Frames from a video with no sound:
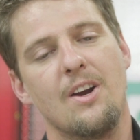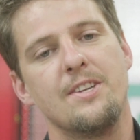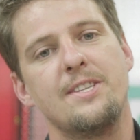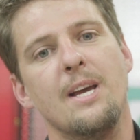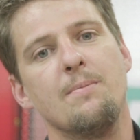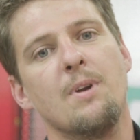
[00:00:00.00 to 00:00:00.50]
All
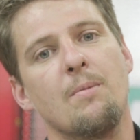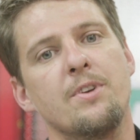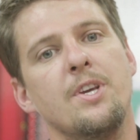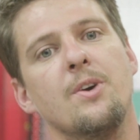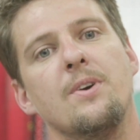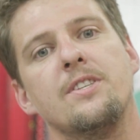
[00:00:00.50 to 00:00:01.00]
right, tip number
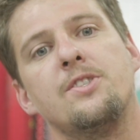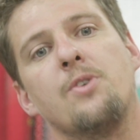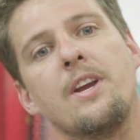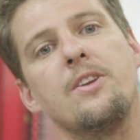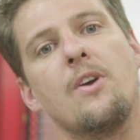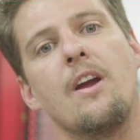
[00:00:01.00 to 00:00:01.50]
two is
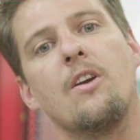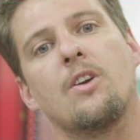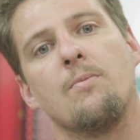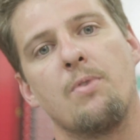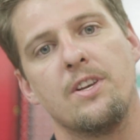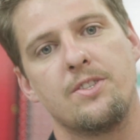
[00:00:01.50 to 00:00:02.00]
drain your air
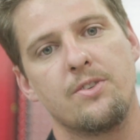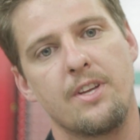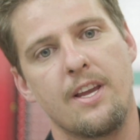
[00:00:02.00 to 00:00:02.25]
compressor